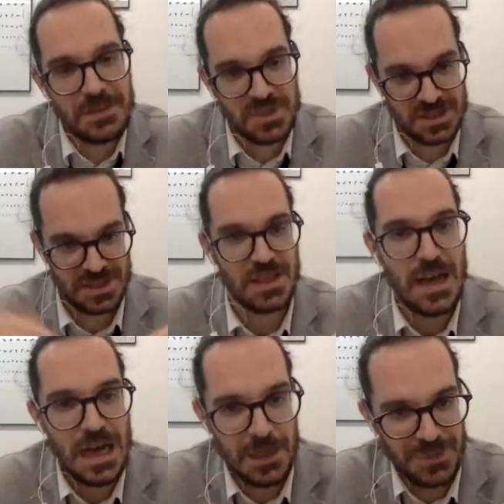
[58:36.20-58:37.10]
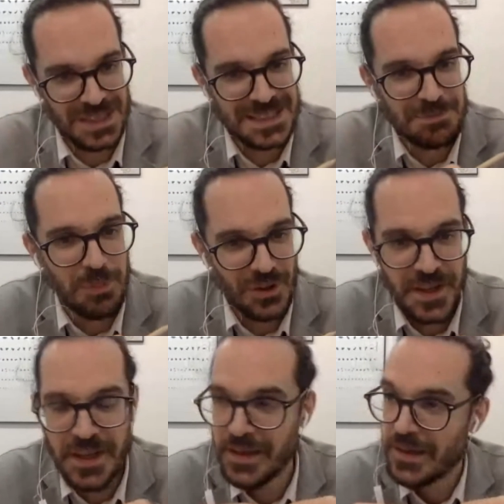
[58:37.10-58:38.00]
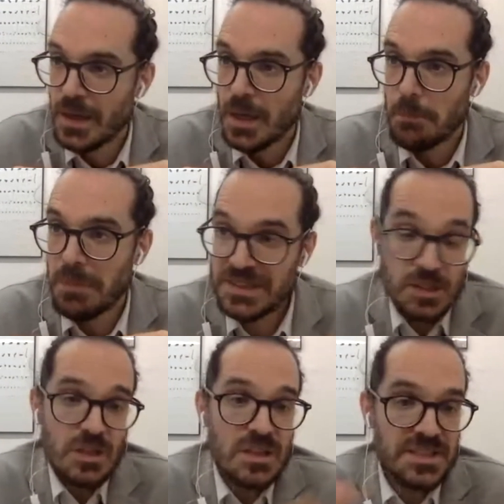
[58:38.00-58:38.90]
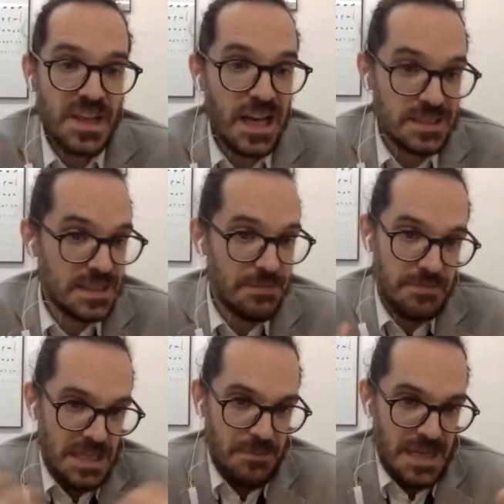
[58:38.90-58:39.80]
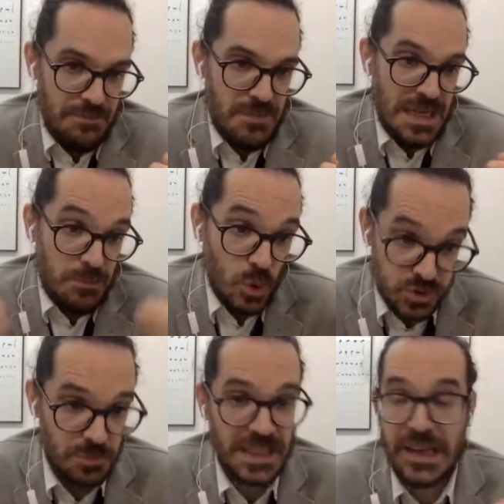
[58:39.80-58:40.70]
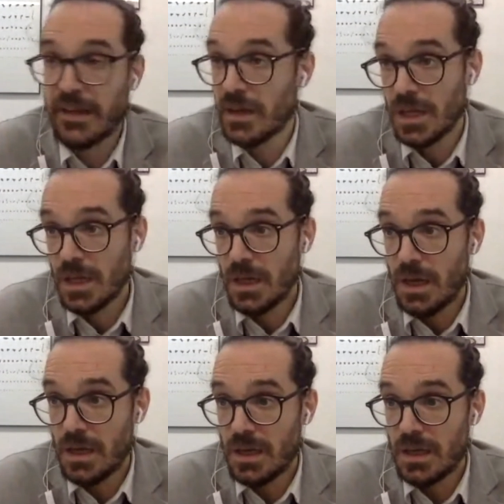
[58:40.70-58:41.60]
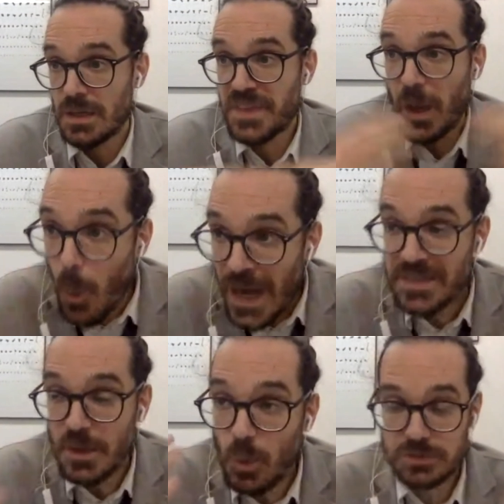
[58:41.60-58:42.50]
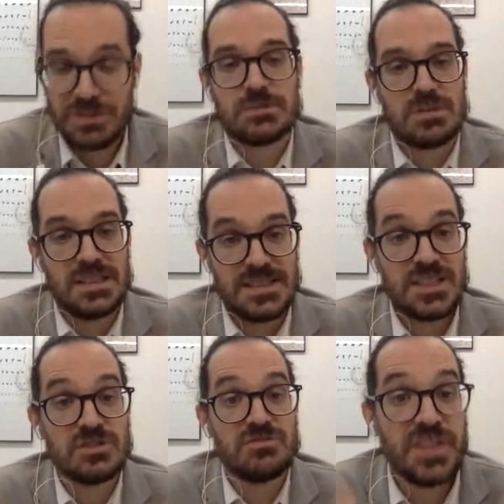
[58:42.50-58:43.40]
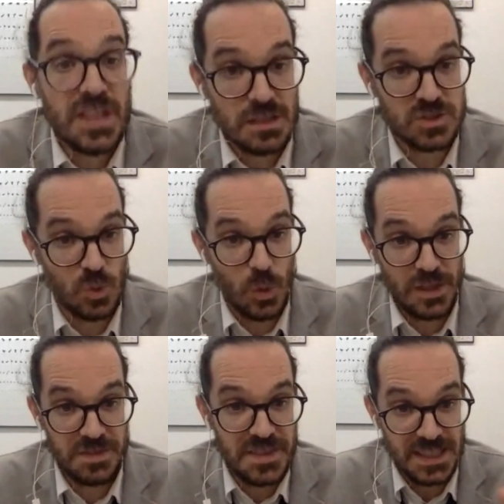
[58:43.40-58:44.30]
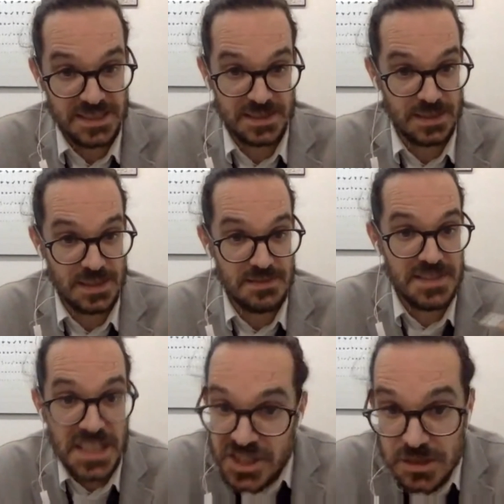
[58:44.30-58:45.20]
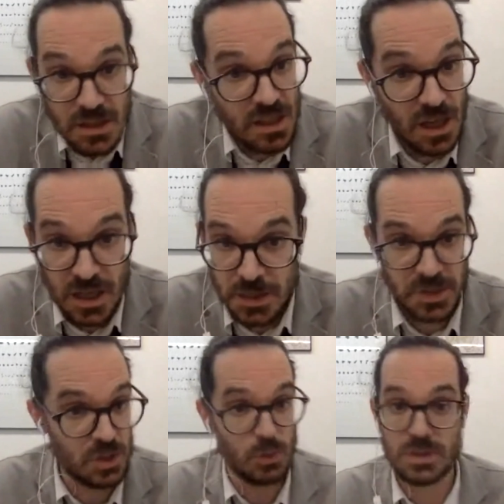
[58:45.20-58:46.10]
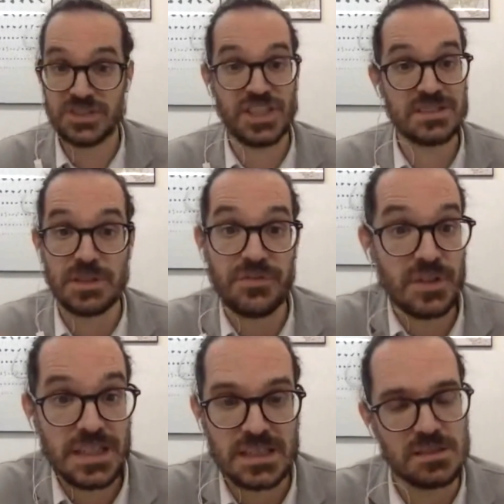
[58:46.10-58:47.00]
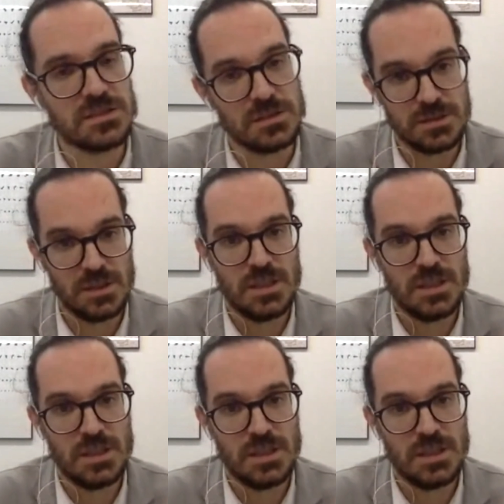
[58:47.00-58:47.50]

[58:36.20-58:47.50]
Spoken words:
famous appellate body, but not only that. I'm also meaning the way the World Trade Organization deals with this digital economy you were just referring to.